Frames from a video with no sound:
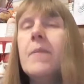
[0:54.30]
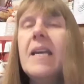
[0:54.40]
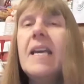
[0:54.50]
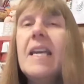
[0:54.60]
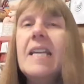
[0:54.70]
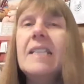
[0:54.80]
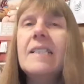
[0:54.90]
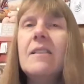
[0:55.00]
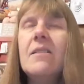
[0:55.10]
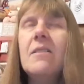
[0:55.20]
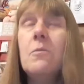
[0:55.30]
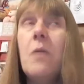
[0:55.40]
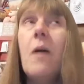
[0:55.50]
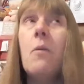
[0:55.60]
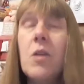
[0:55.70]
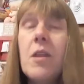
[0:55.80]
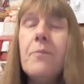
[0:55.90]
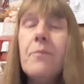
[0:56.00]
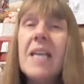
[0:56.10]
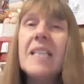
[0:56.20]
is, well, one of
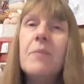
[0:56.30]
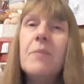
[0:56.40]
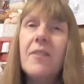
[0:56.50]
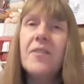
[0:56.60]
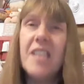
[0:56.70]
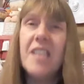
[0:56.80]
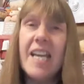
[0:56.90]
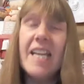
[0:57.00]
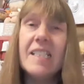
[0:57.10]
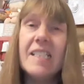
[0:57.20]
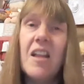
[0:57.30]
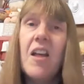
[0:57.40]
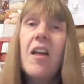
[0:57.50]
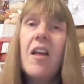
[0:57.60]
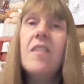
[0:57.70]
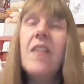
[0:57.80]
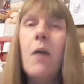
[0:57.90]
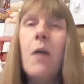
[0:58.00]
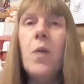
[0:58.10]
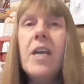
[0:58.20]
the biggest myths is
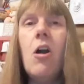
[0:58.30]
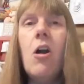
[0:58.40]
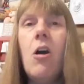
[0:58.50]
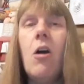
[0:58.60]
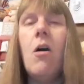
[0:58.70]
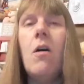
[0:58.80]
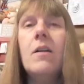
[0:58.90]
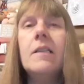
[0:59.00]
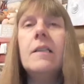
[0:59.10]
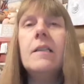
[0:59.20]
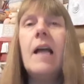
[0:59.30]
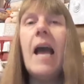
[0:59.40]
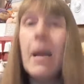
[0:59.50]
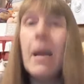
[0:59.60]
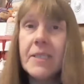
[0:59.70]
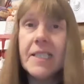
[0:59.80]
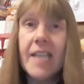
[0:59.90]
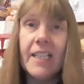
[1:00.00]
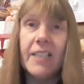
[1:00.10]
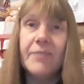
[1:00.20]
that we are
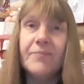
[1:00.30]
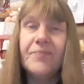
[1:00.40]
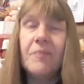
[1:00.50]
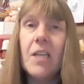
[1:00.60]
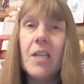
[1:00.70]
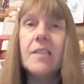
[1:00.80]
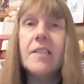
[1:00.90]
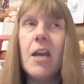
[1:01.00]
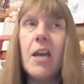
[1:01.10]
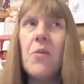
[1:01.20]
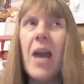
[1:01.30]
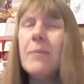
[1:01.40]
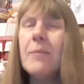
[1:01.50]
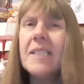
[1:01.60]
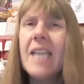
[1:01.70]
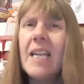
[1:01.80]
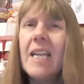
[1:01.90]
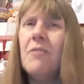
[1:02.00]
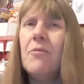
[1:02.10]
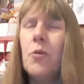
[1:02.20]
abstaining. So
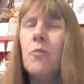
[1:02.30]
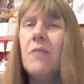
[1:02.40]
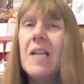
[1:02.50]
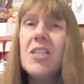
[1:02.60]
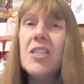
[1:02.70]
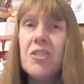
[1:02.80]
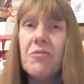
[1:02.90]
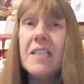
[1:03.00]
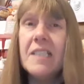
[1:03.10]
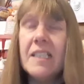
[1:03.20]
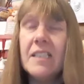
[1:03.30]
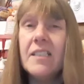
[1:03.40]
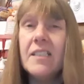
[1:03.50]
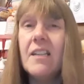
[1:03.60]
abstaining for religious reasons